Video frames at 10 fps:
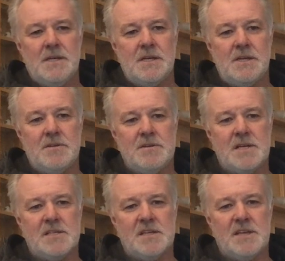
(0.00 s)

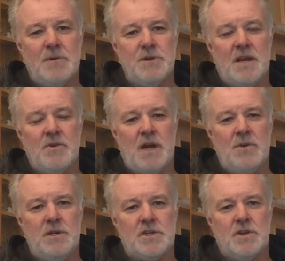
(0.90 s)
Interesting. Now, I
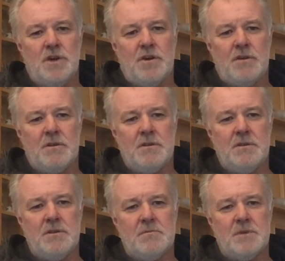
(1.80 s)
know you scored
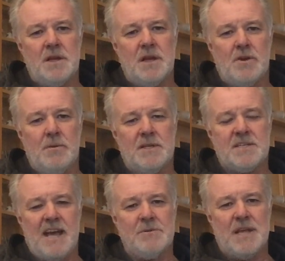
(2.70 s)
a couple of
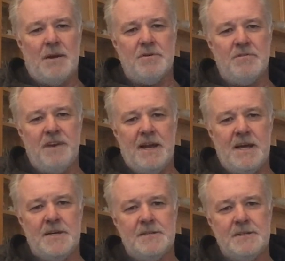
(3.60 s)
times down at Villa.